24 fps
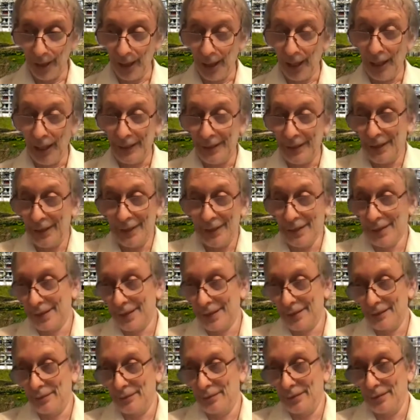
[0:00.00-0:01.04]

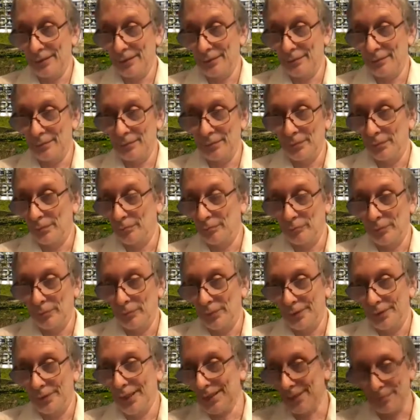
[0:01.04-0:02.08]
ideas
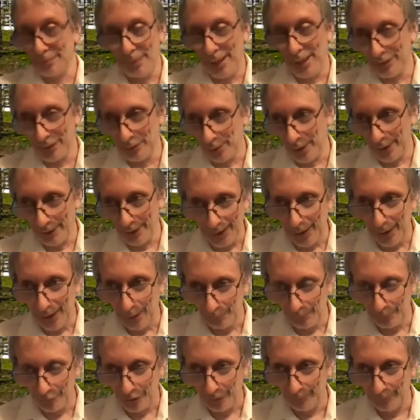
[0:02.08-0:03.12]
doesn't matter where they come
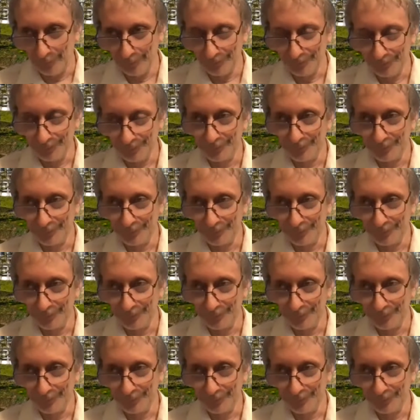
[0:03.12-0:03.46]
from,